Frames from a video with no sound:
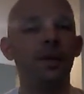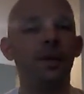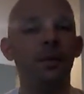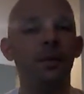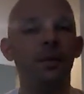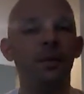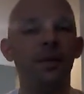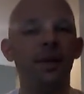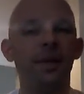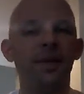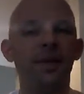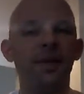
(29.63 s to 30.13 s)

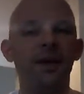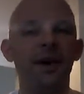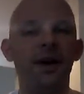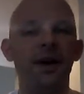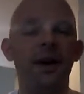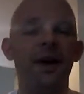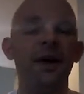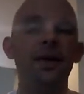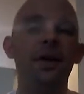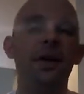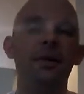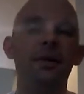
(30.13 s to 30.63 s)
with
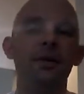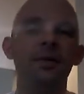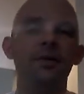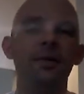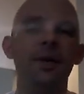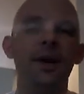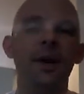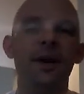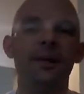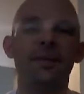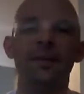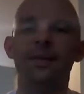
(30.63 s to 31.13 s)
another
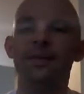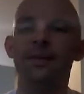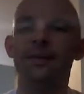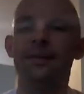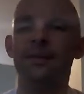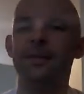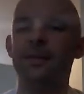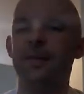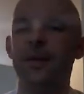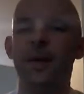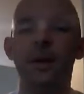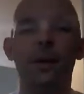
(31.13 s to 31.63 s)
effect,
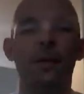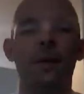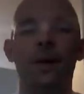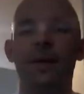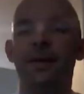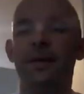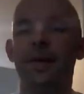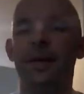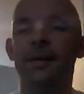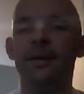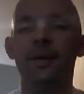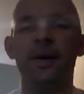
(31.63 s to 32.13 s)
and you don't
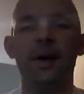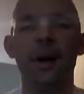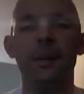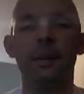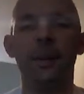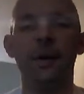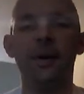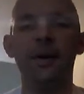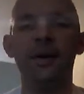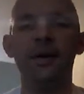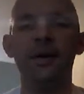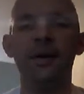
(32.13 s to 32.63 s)
want that to
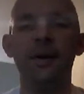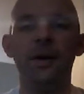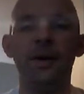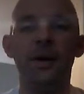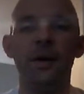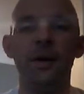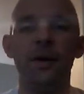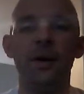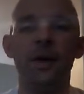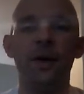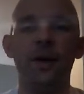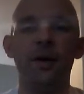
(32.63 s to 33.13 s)
happen.
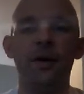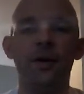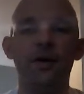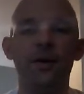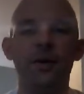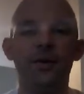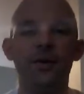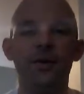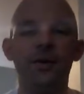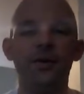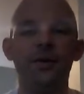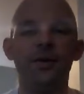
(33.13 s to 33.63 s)

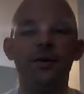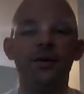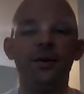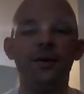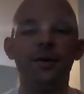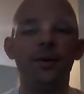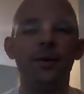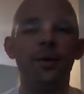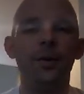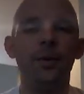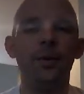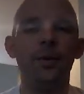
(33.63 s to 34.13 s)
So just
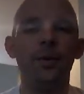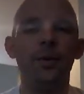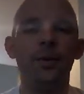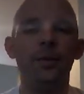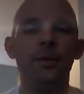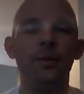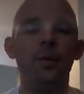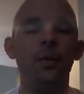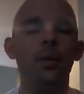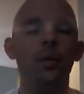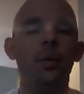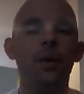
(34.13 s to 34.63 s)
do
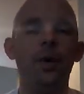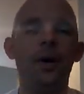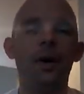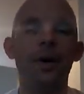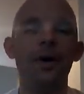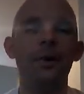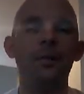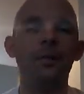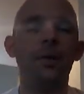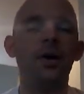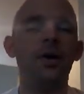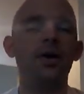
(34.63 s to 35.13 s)

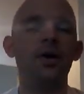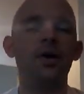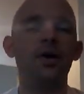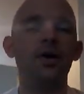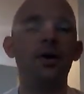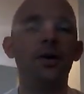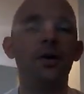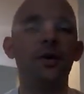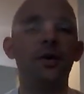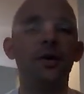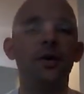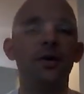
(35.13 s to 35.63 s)
one
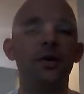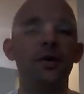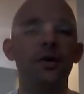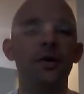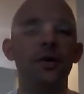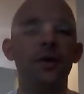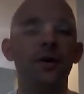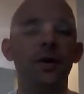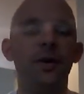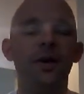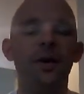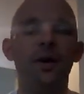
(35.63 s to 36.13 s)
per
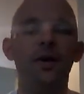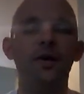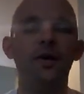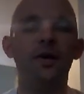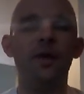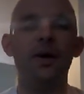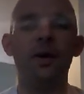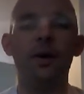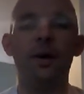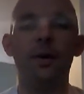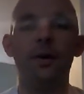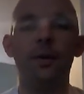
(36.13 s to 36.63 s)

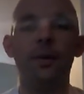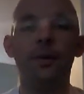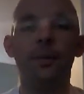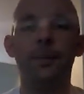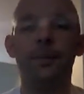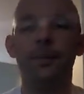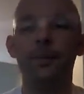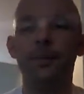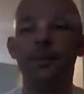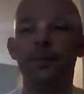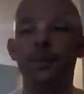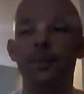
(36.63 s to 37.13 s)
show.
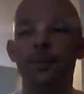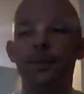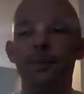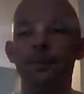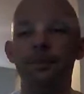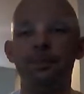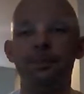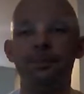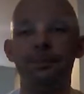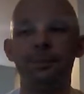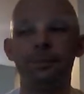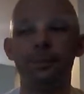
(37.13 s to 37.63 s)

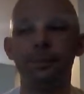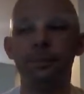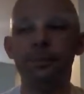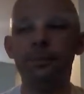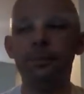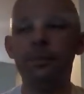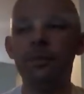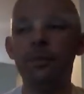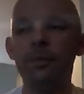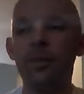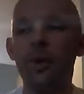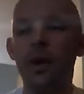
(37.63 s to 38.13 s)

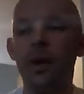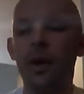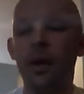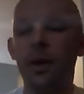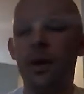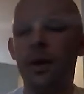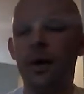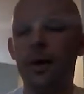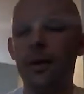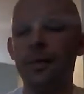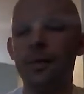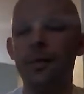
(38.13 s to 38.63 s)

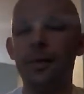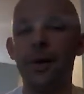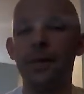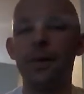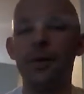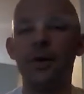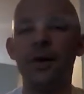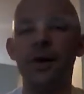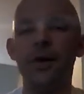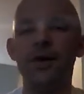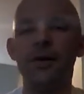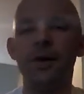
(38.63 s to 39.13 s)
I'm gonna
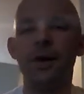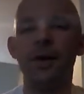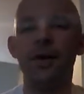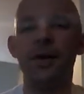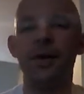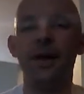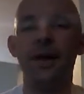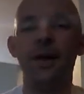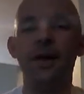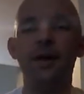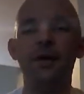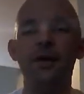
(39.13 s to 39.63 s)
go ahead and show you the
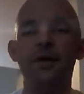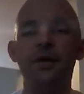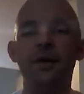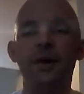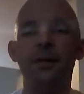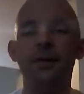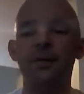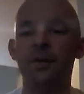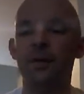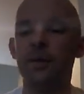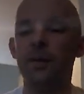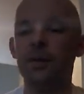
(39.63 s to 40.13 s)
Hindu
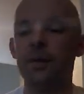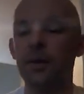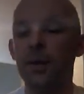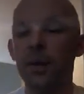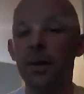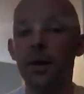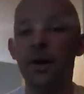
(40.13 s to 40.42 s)
shuffle.